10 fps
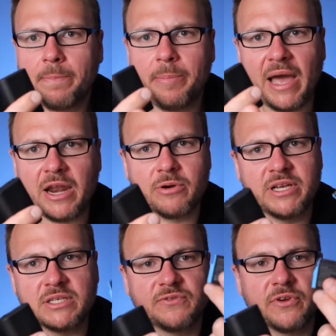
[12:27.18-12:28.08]

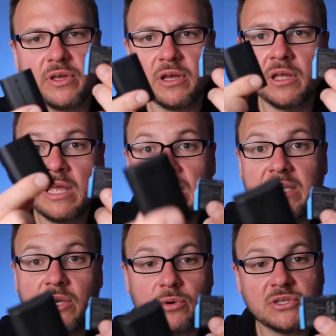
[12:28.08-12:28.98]
batteries for the
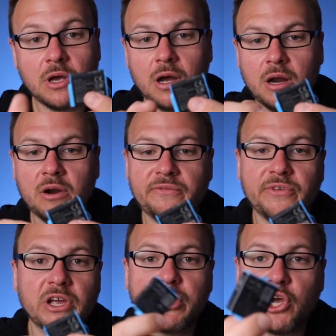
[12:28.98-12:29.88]
EOS R, for
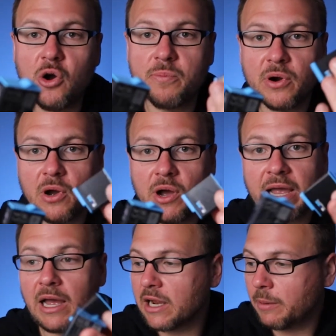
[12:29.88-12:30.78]
the GoPro. I
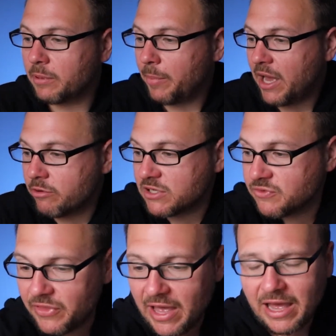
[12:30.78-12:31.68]
got a couple of batteries
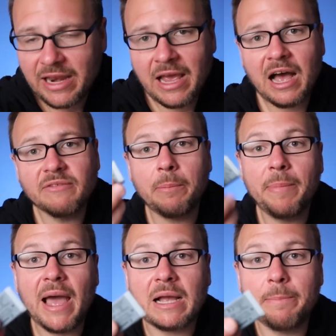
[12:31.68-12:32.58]
for that. I've got
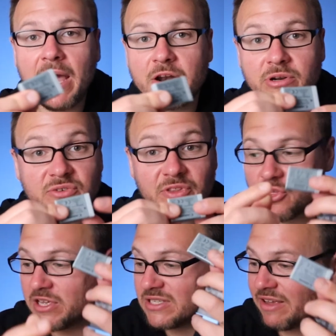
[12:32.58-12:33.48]
backup batteries for the
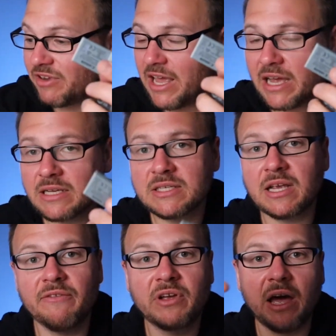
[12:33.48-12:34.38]

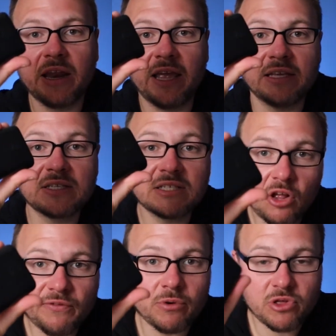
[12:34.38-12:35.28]
G7X. I've got a
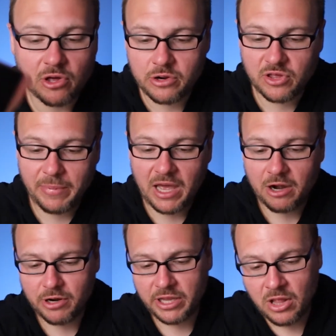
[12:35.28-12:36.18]
cell phone charging
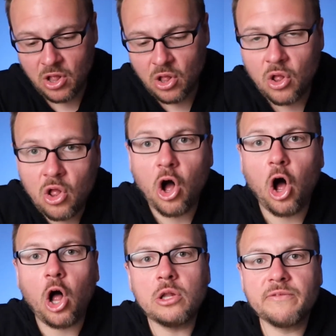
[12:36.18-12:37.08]
battery.
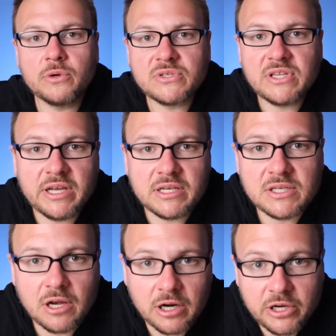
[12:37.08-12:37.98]
All of those
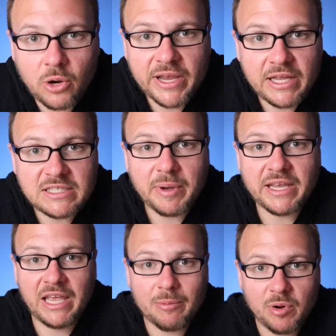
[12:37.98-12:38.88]
things are going into my
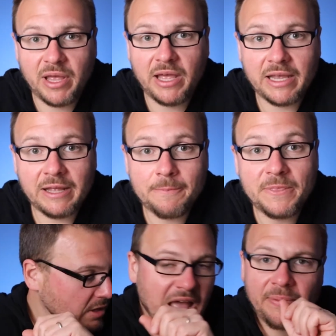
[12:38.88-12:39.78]
camera bag,
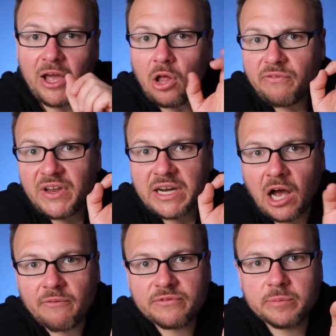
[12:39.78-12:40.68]
and they all fit
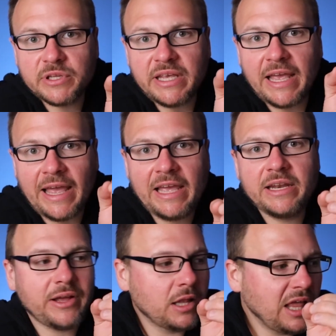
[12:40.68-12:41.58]
comfortably,
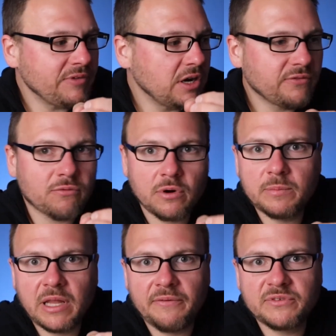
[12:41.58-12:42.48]
and I'll have enough
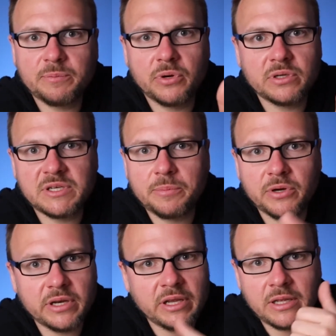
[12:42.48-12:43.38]
room left to
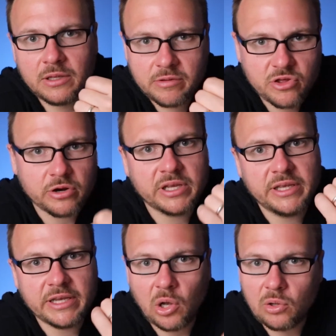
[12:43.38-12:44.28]
put
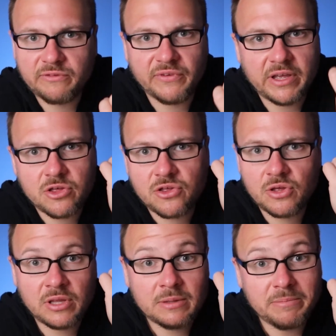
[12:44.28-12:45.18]
jerky, goldfish,
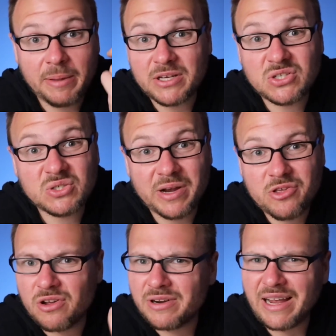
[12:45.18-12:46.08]
maybe a
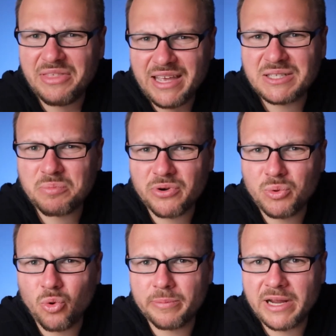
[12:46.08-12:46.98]
sweatshirt. I think it's pretty
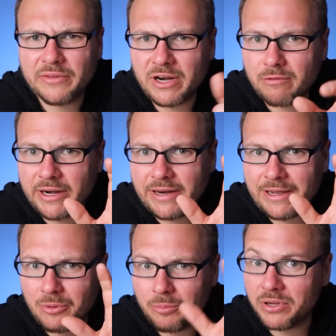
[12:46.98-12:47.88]
warm down there right
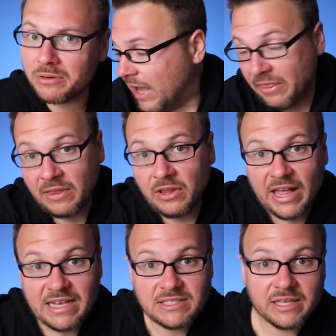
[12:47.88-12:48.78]
now, and then the
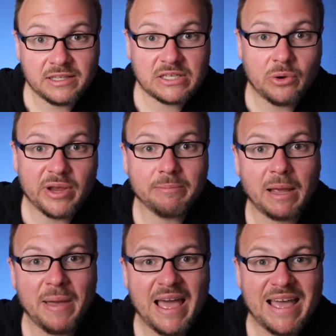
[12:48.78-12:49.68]
last thing that's going in my
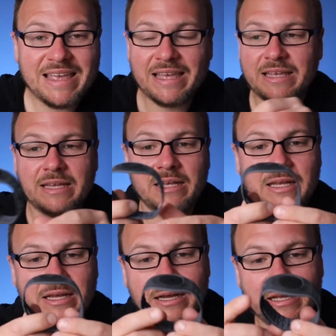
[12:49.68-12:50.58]
bag
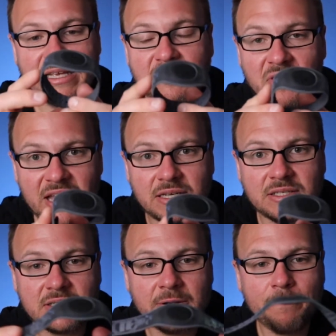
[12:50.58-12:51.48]
is
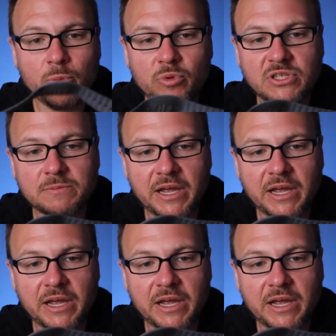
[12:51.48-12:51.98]
this, which